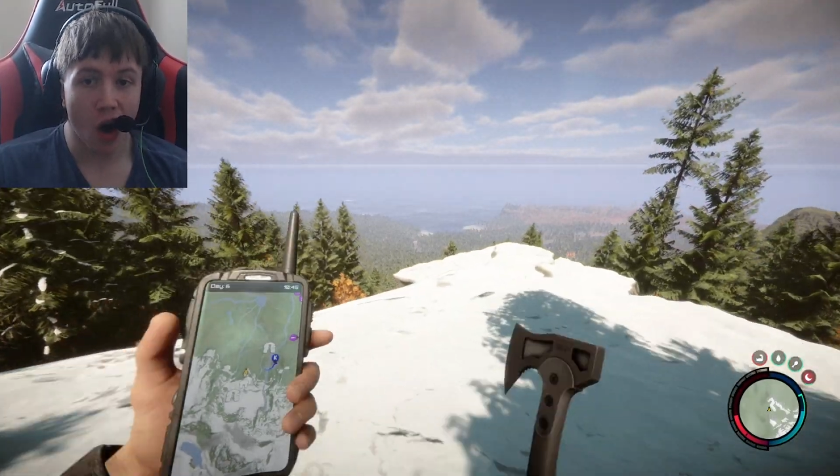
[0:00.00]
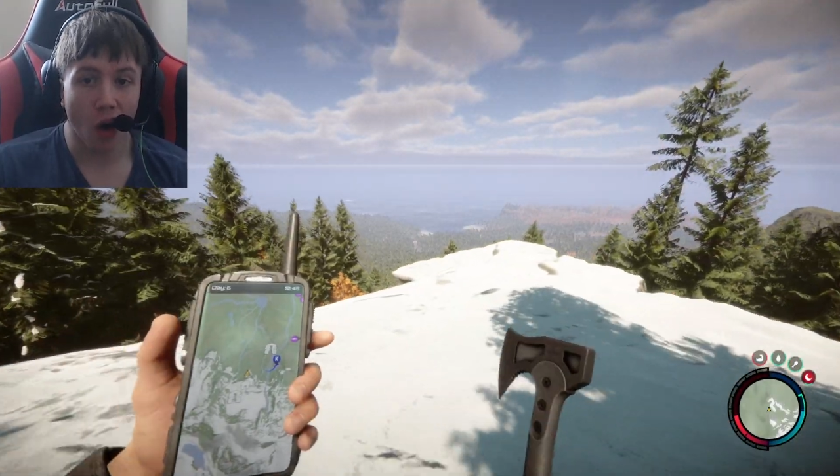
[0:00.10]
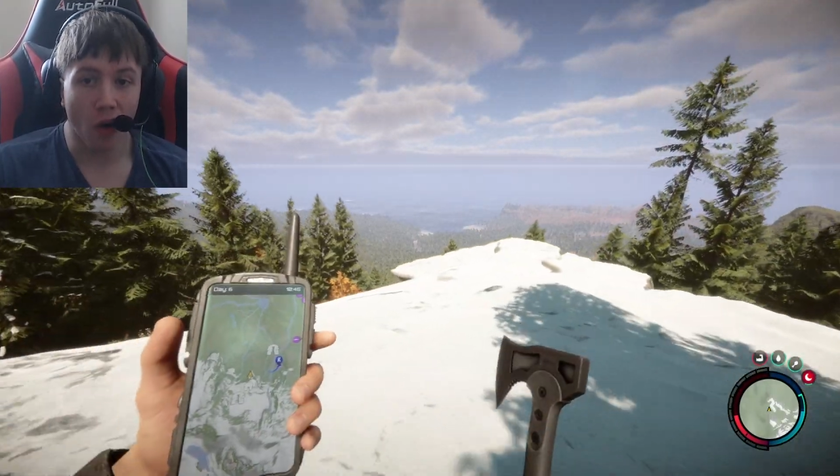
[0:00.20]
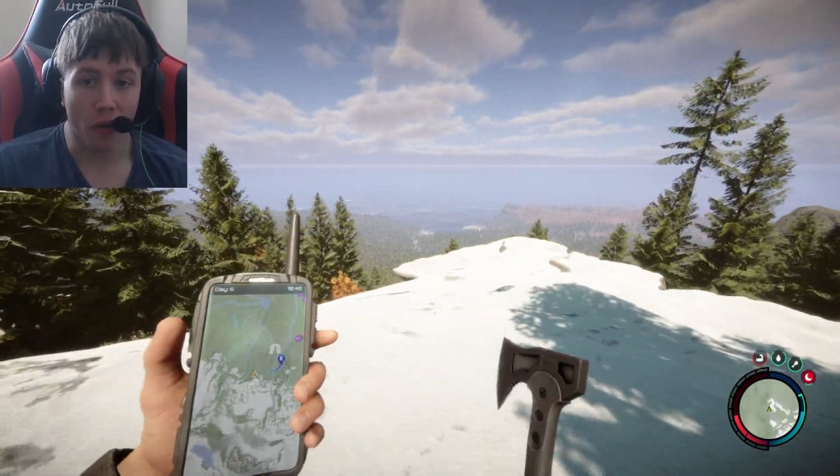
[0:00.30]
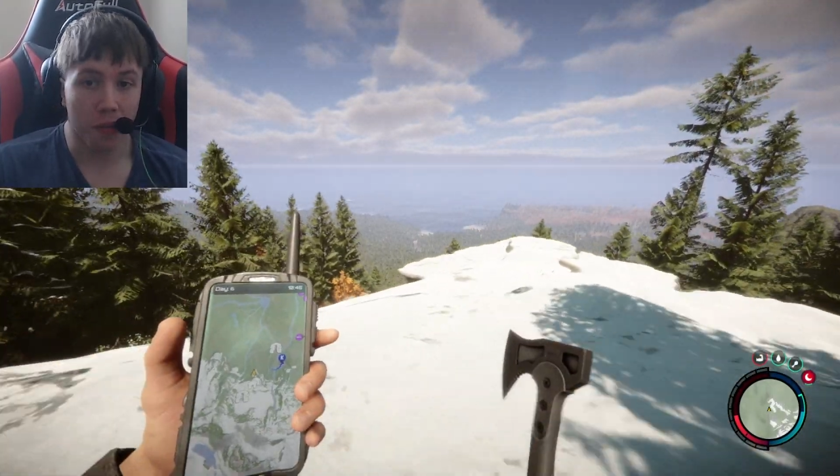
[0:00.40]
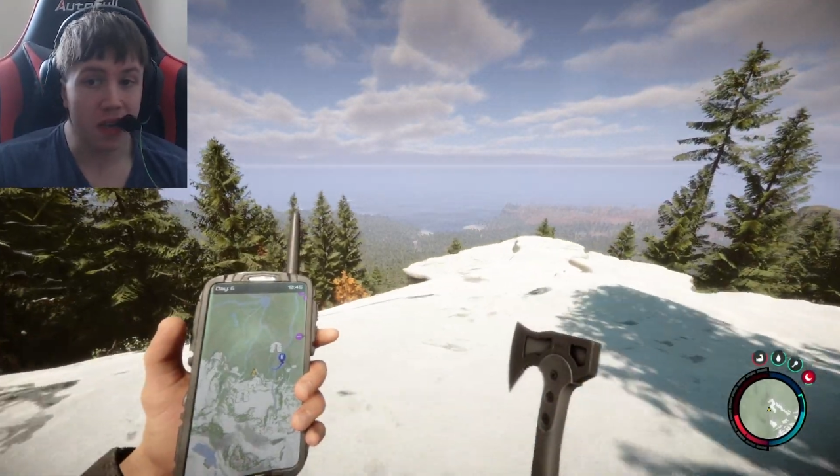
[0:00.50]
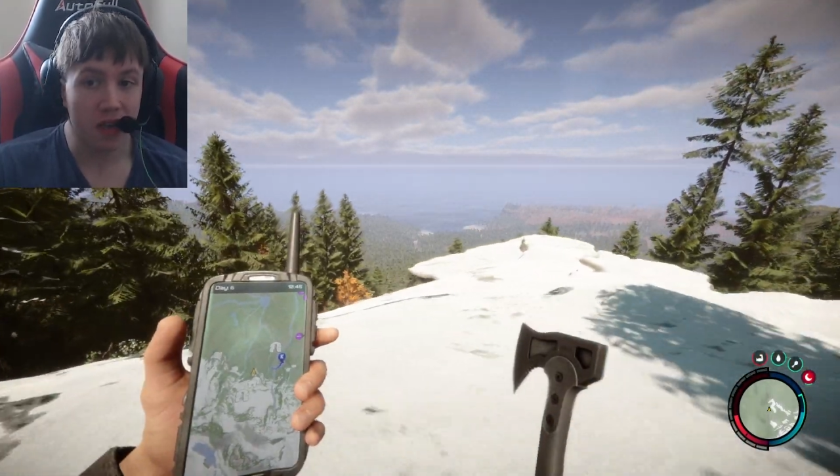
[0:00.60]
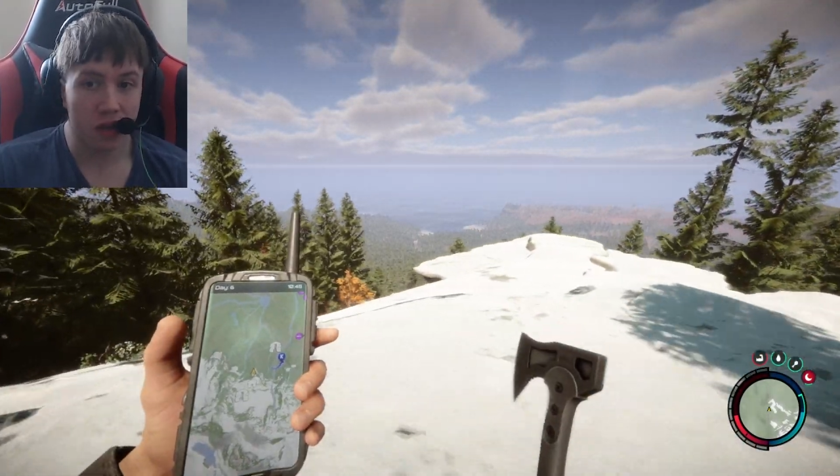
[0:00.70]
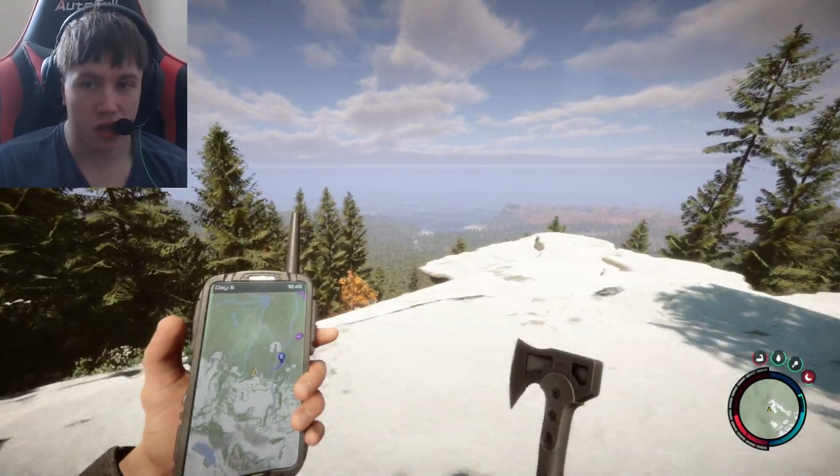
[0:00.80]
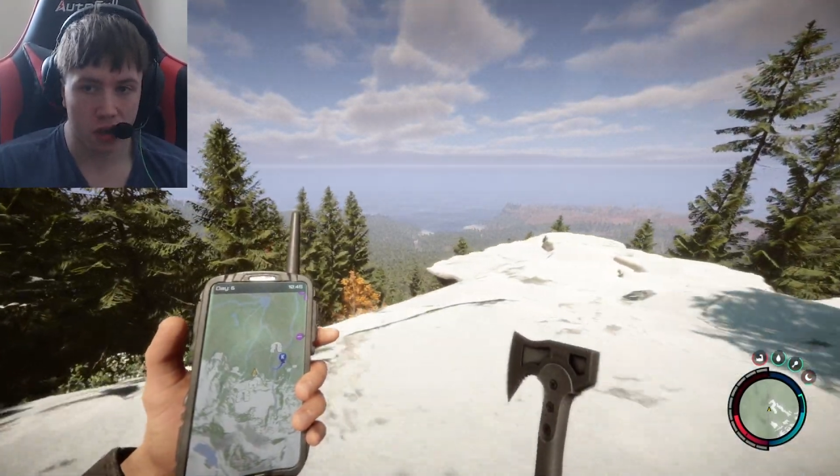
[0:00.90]
on the
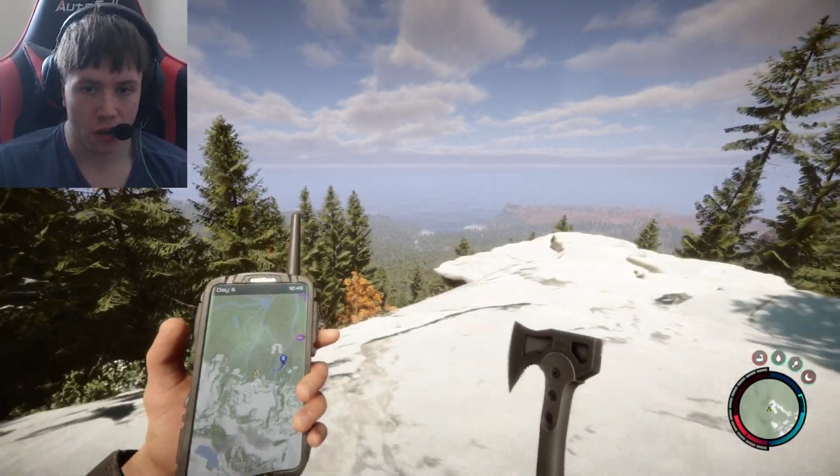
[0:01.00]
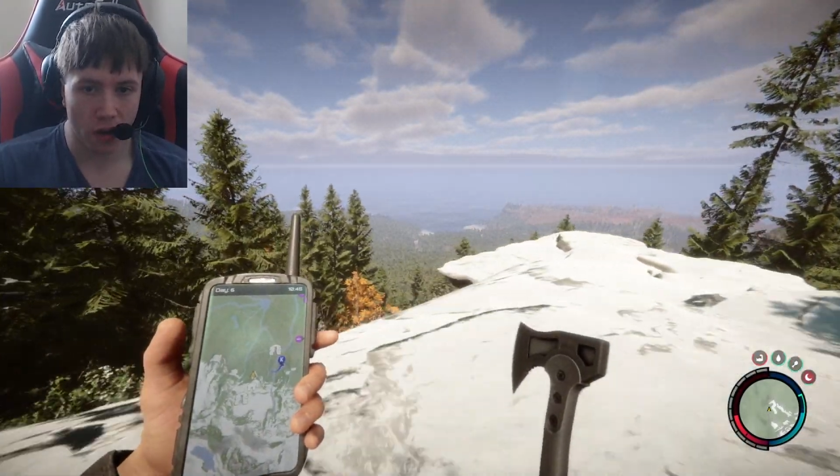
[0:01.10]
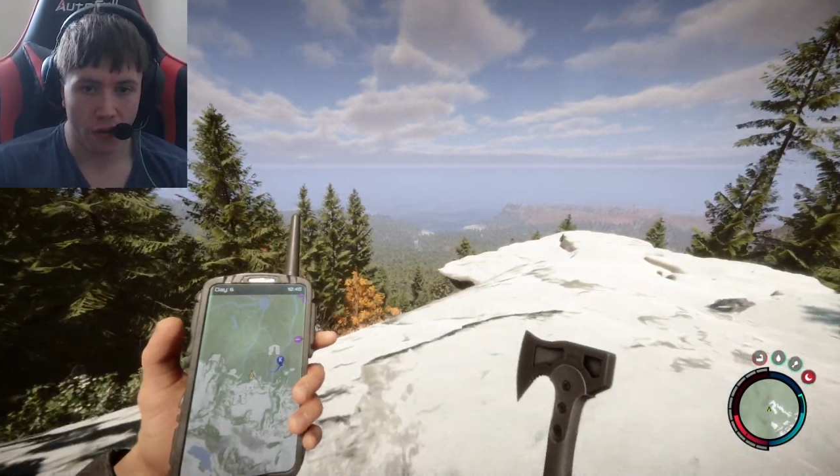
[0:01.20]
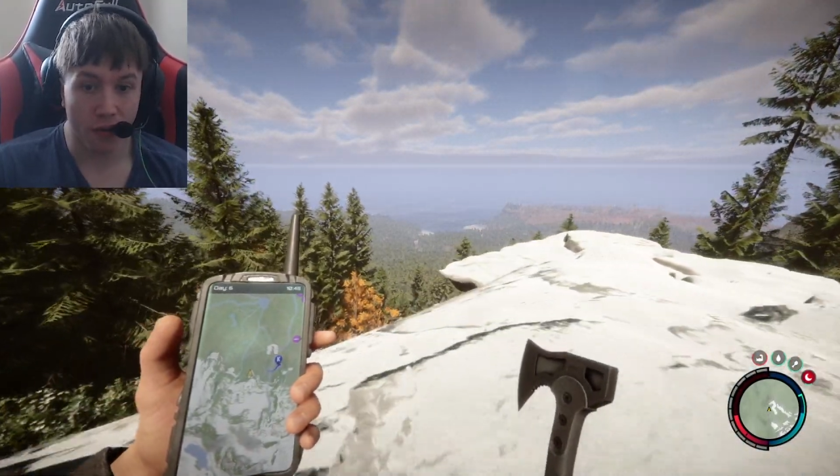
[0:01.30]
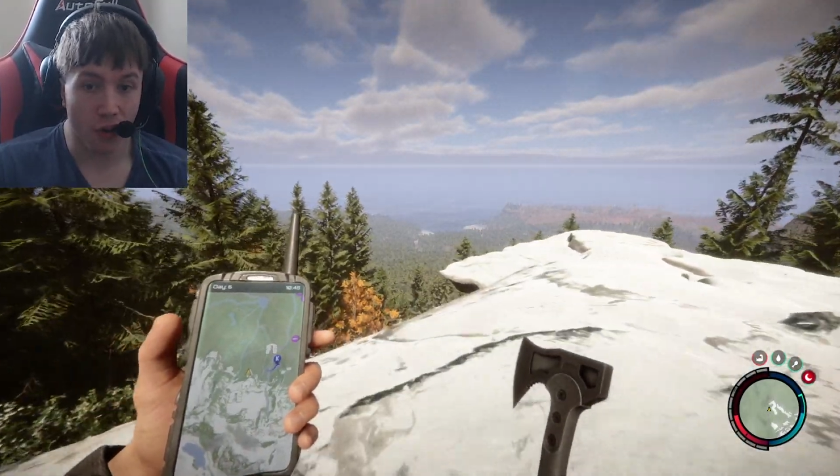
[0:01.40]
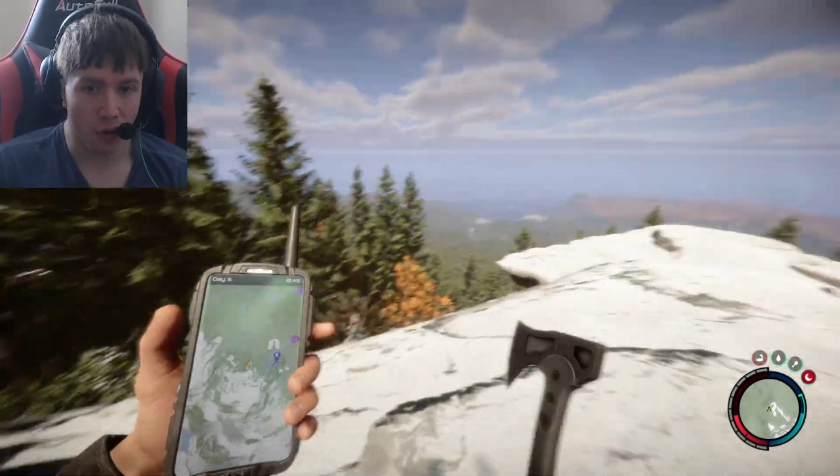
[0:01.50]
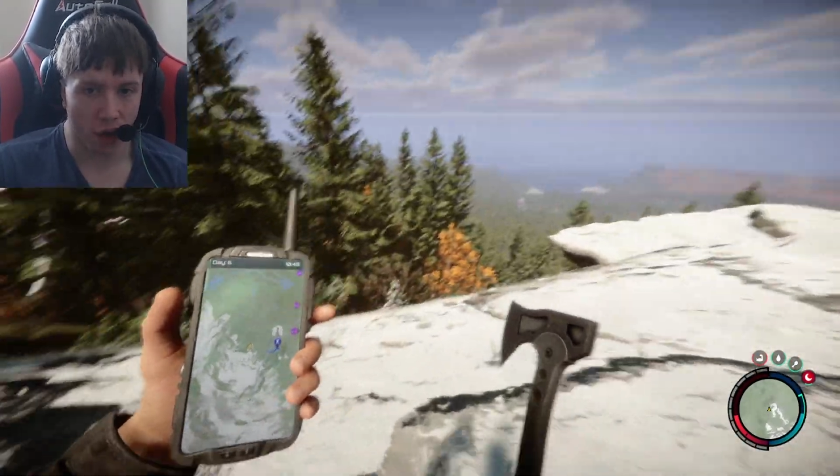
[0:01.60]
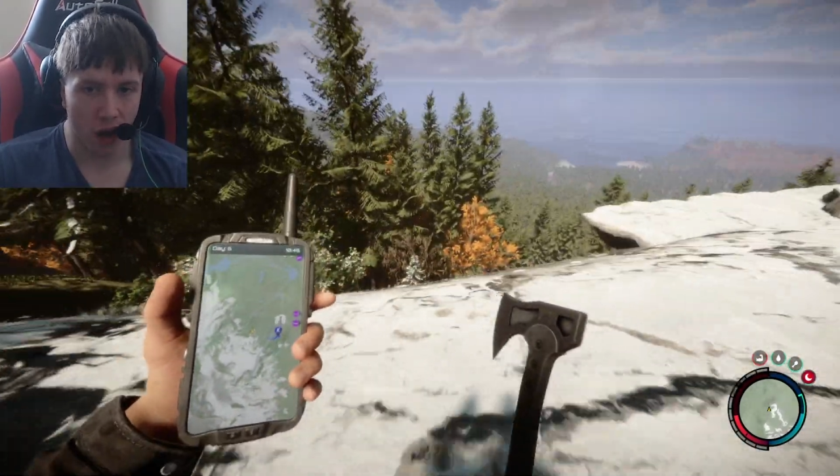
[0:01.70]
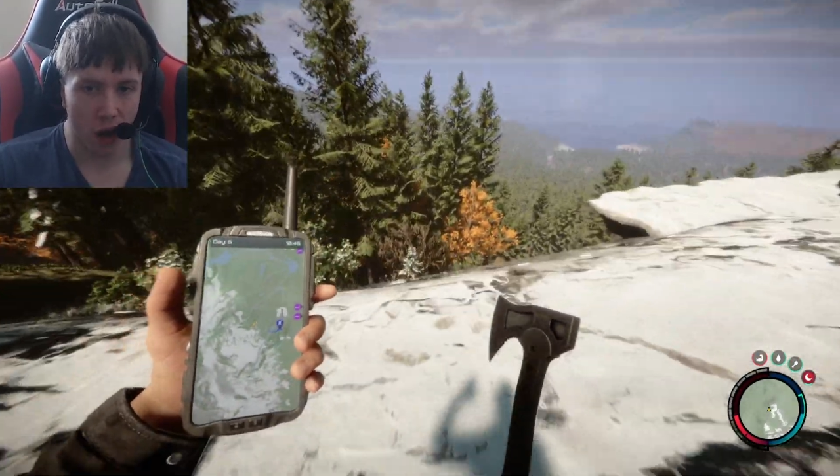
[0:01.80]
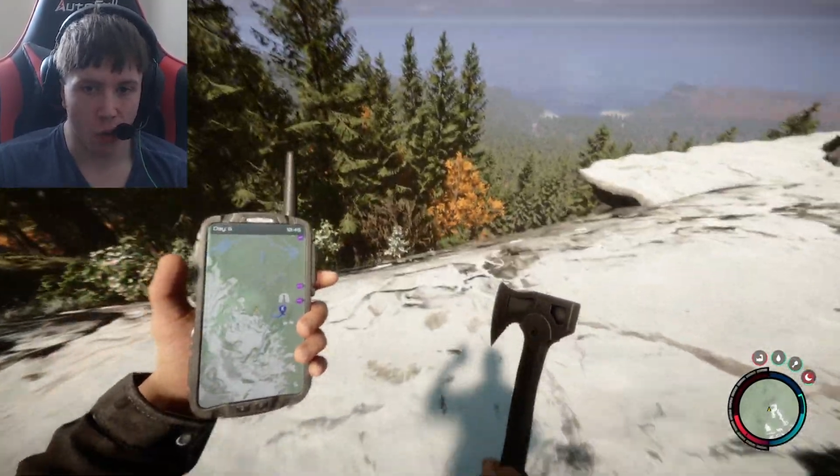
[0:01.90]
beach,
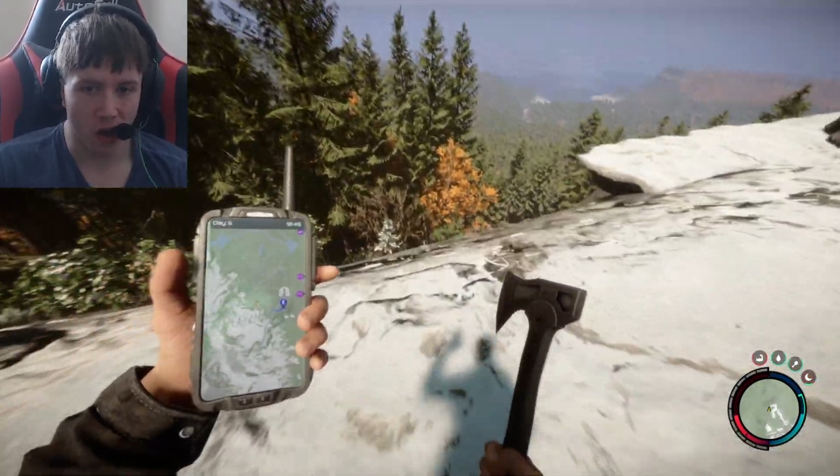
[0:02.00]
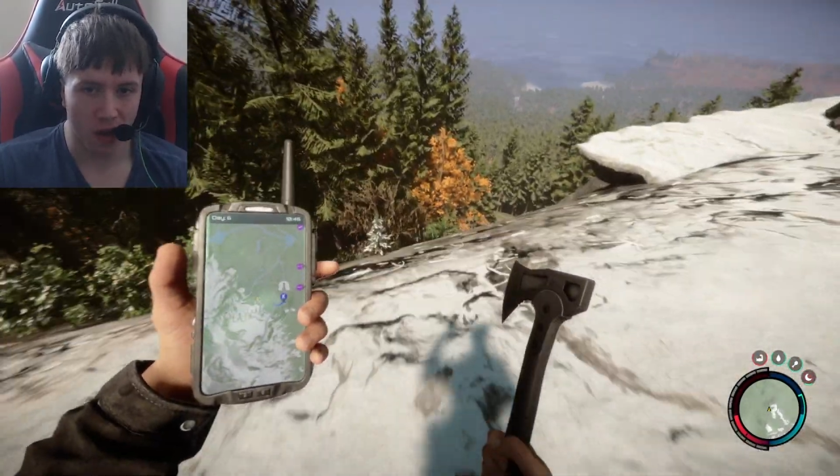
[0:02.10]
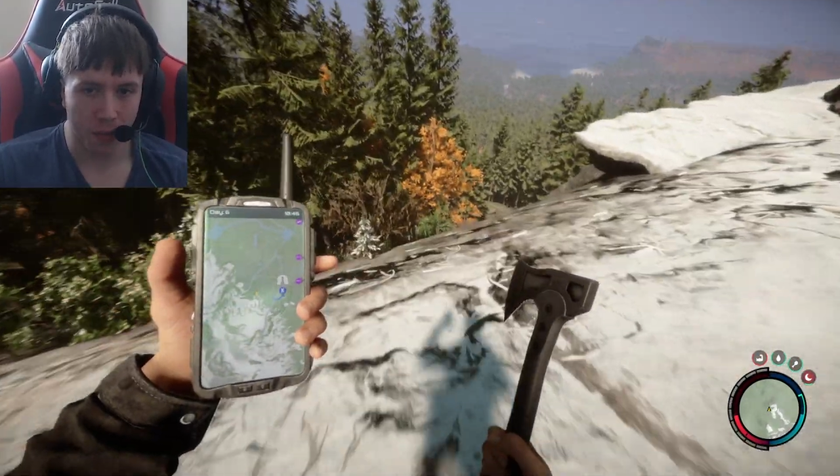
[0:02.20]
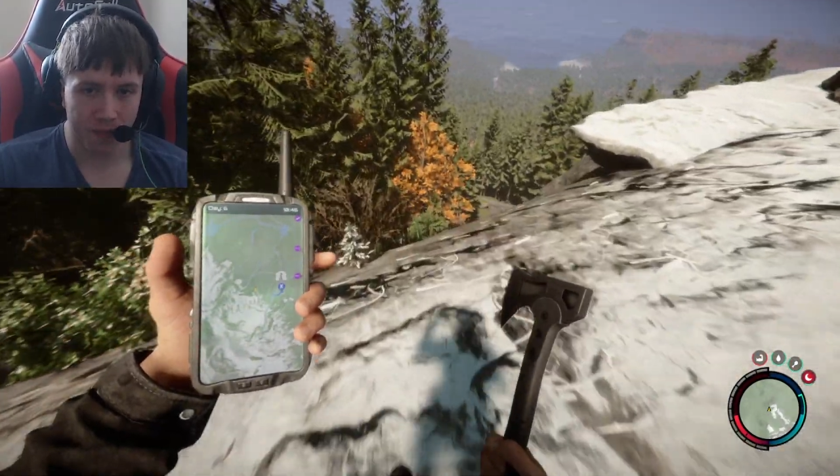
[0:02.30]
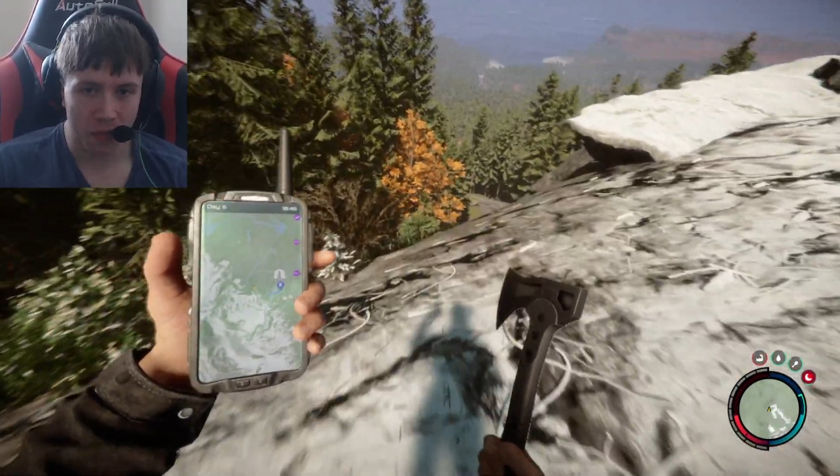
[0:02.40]
further away.